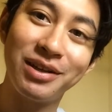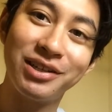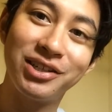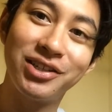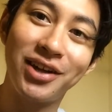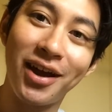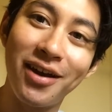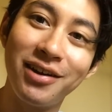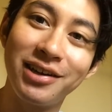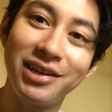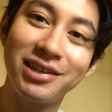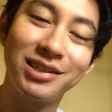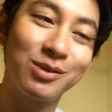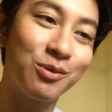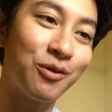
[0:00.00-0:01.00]
and share
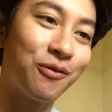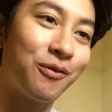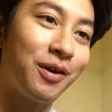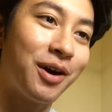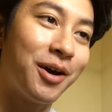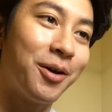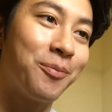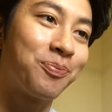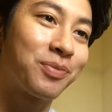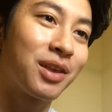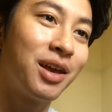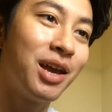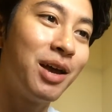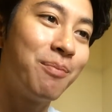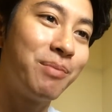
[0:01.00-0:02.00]
this with um,
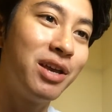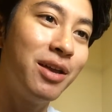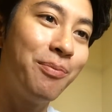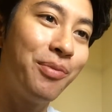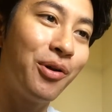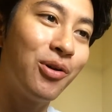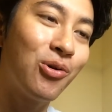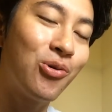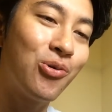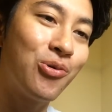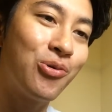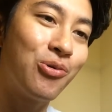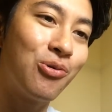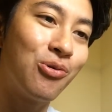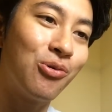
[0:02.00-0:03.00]
people
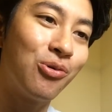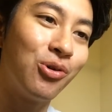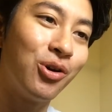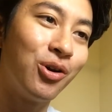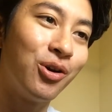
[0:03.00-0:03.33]
who